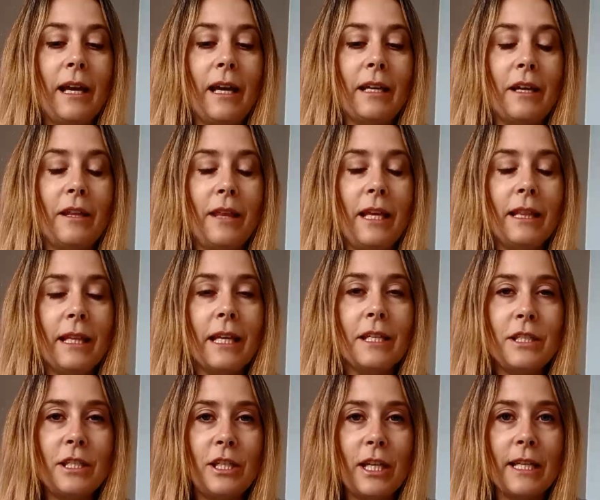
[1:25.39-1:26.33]
And I think
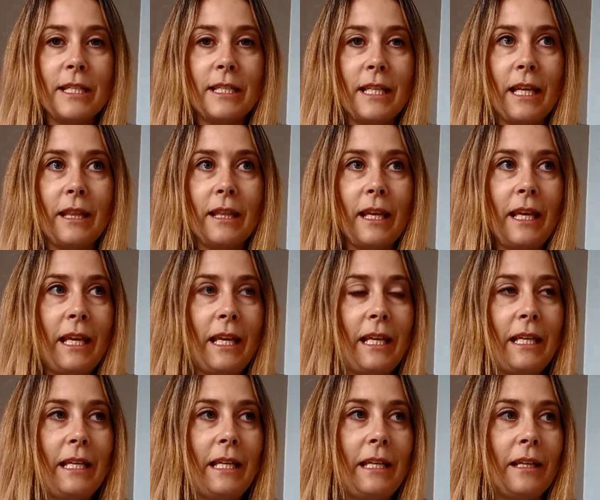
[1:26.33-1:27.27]
that's suggesting that
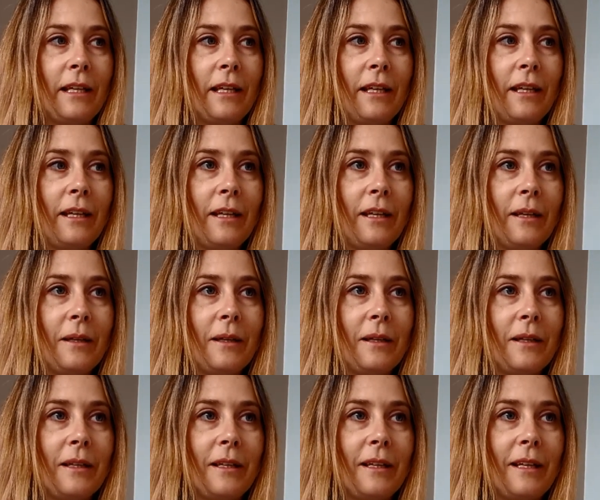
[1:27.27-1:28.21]
he
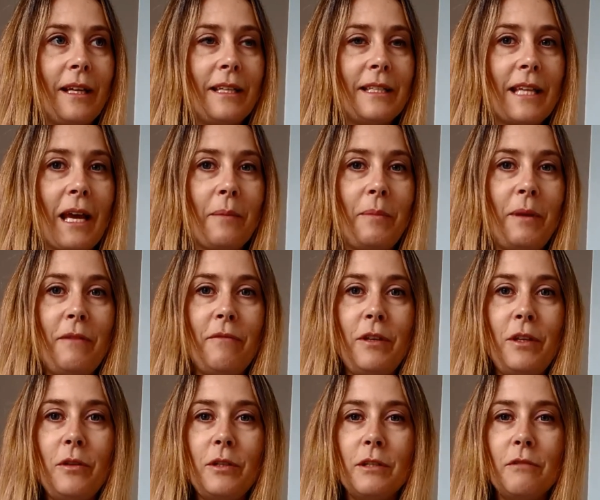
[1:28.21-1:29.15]
is happy for
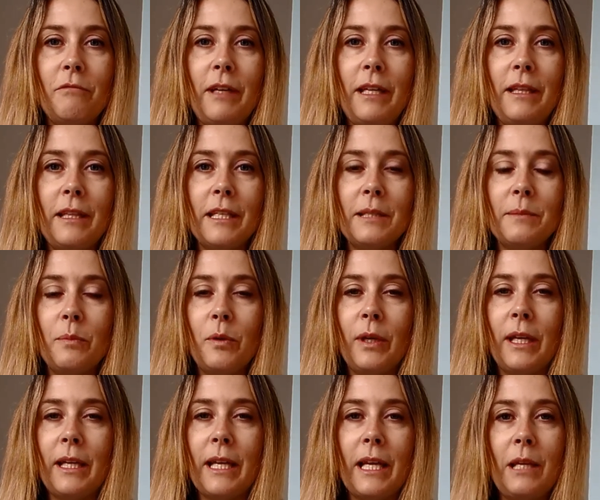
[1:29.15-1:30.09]
you to read this
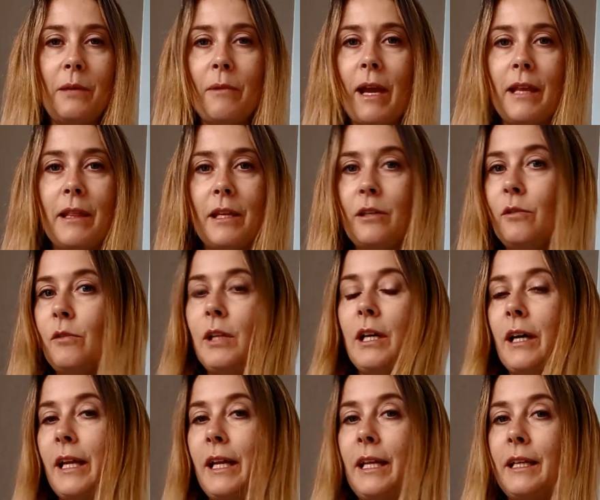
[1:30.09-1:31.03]
book in any way that you
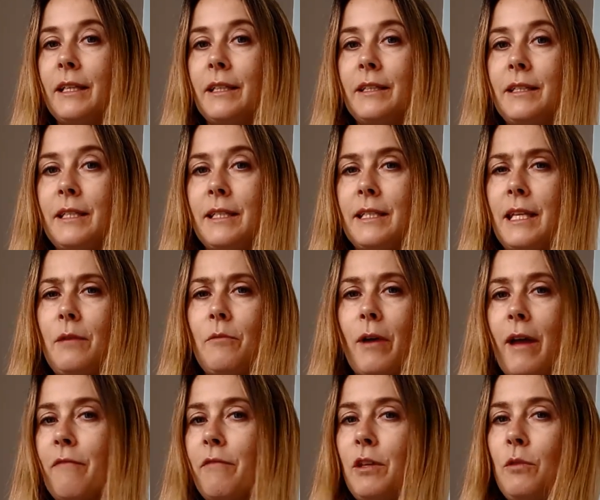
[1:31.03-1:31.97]
like, to see
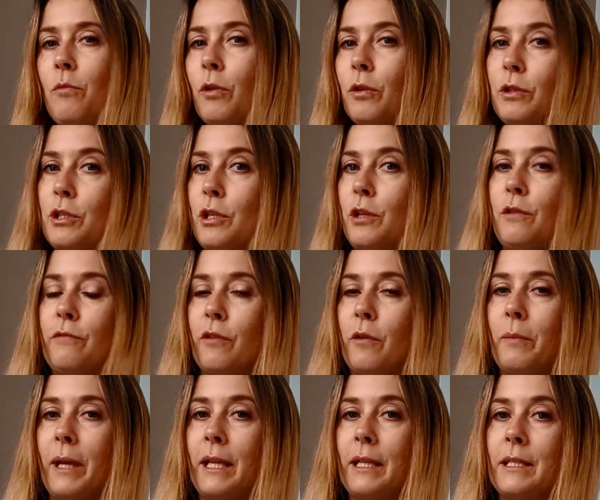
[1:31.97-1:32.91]
whatever you want to
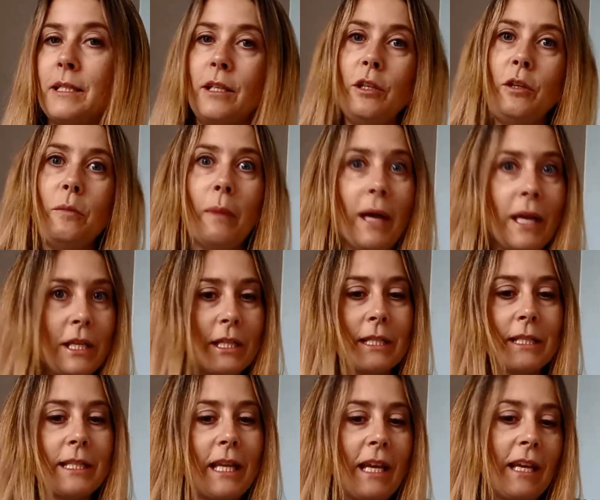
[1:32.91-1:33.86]
from it. You might
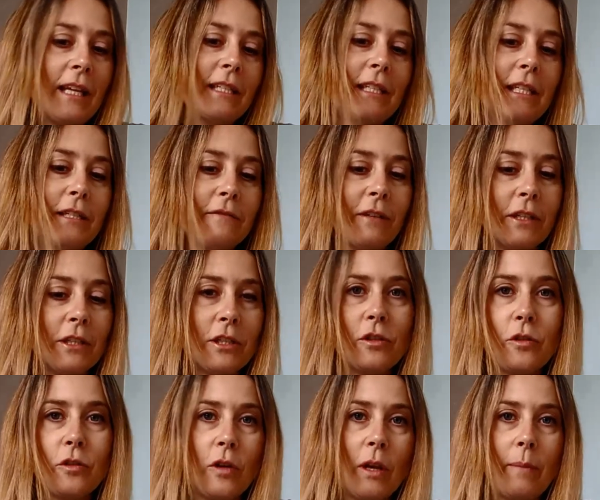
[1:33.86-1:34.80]
just see it as this fun
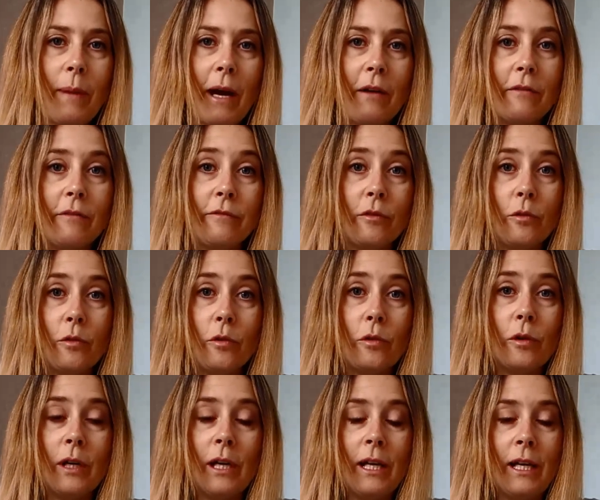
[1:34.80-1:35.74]
story about
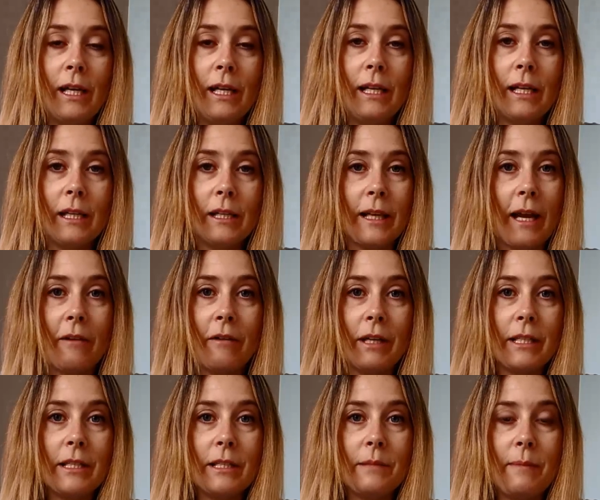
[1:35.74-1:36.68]
4 little
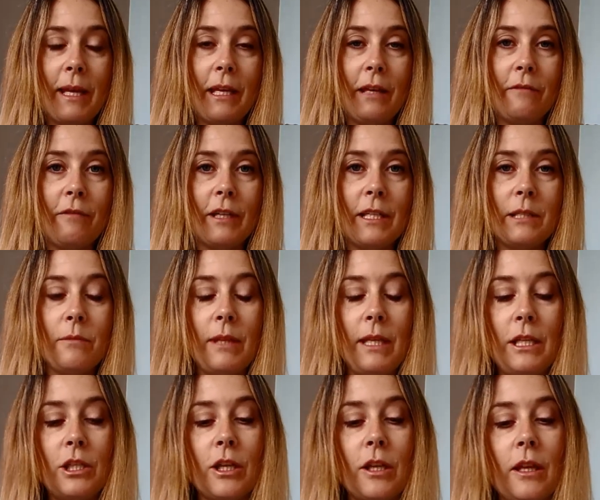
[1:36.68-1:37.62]
characters making friends with
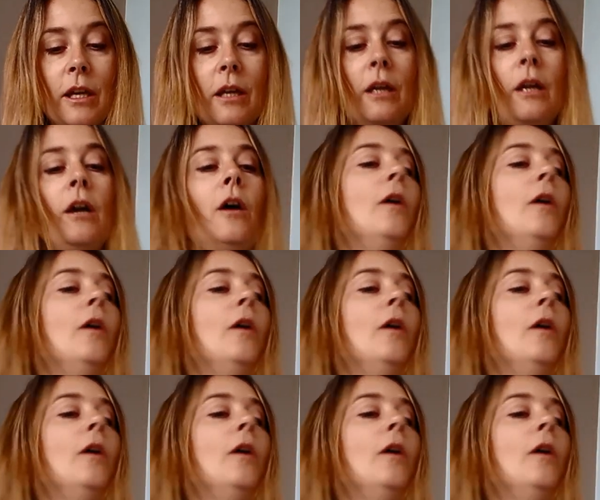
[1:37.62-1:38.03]
each other,